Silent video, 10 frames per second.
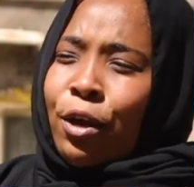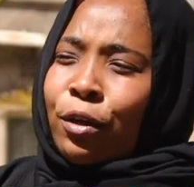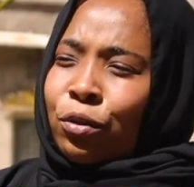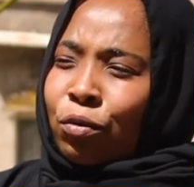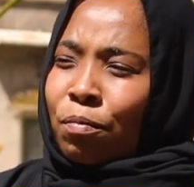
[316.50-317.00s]

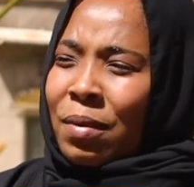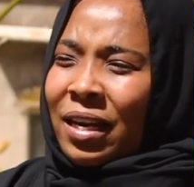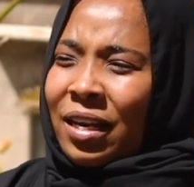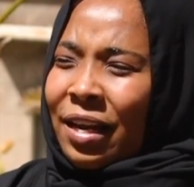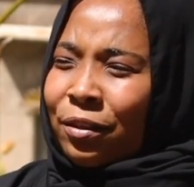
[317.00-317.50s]
So
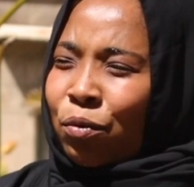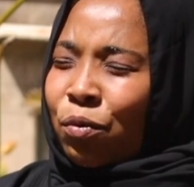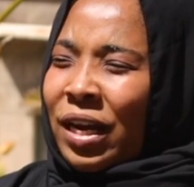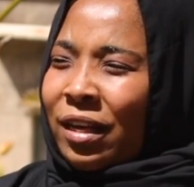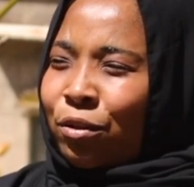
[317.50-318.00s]
back in high school,
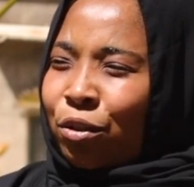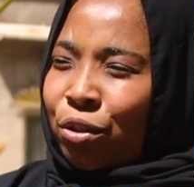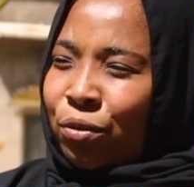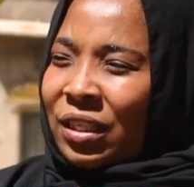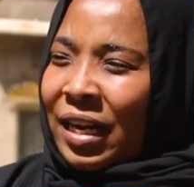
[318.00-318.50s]
we had to
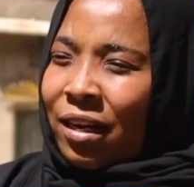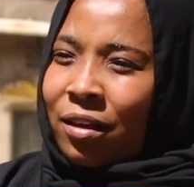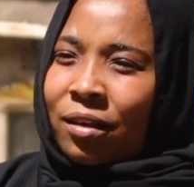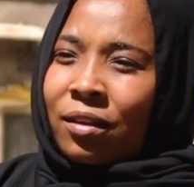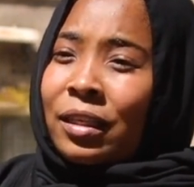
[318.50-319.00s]
choose like
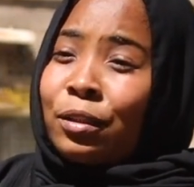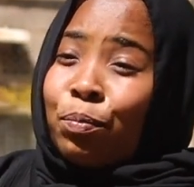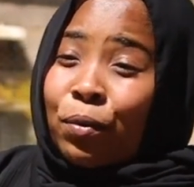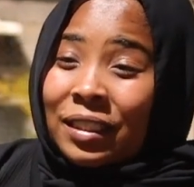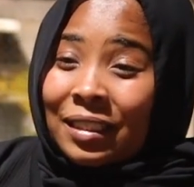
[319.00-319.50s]
the
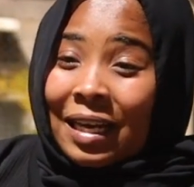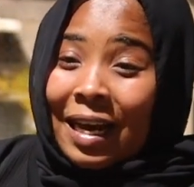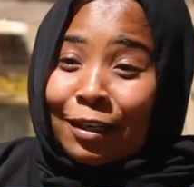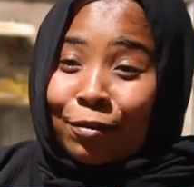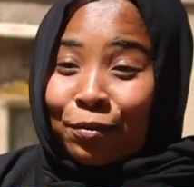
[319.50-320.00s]
sports, the
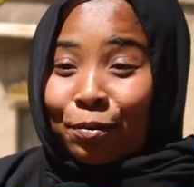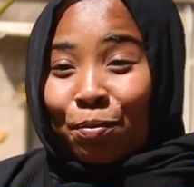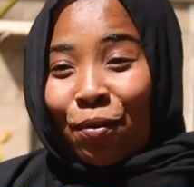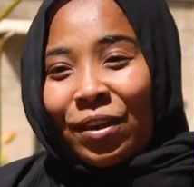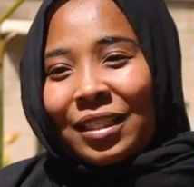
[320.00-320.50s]
kind of
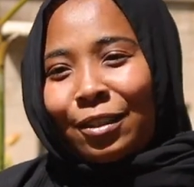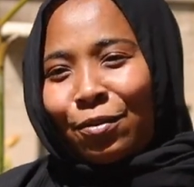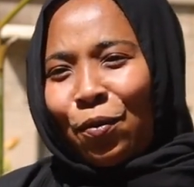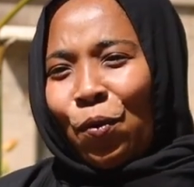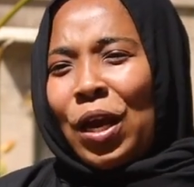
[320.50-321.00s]
sports,
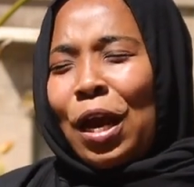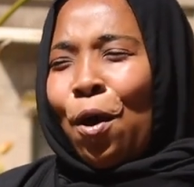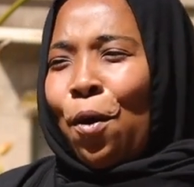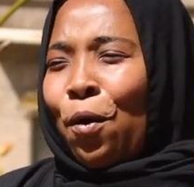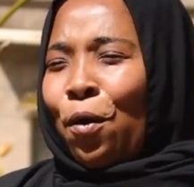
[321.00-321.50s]
you know,
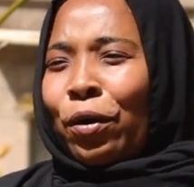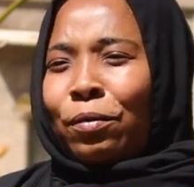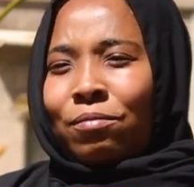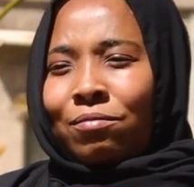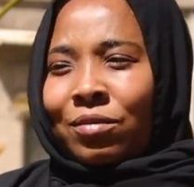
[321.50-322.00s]
or
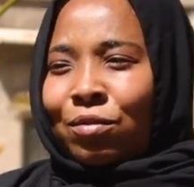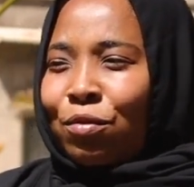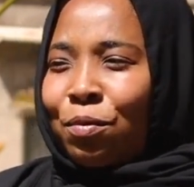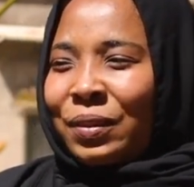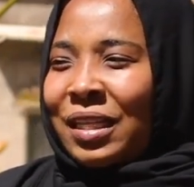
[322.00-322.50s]

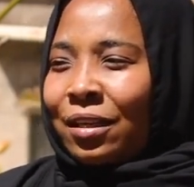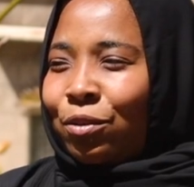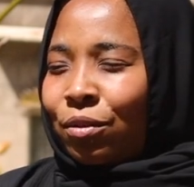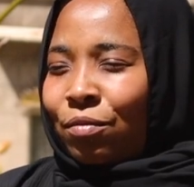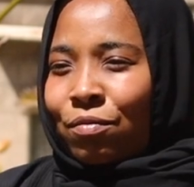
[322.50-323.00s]
groups
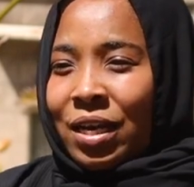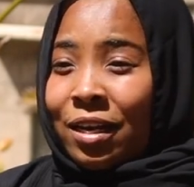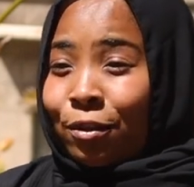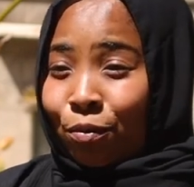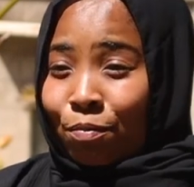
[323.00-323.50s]
that we
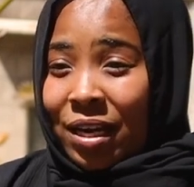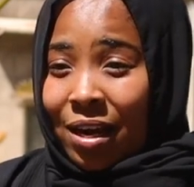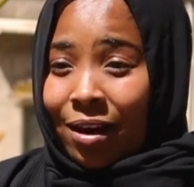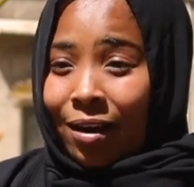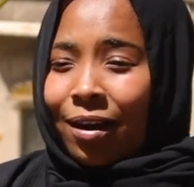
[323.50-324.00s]
had to be
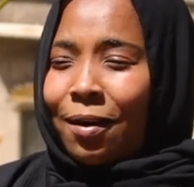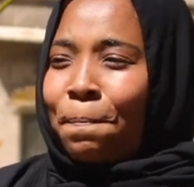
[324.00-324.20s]
in.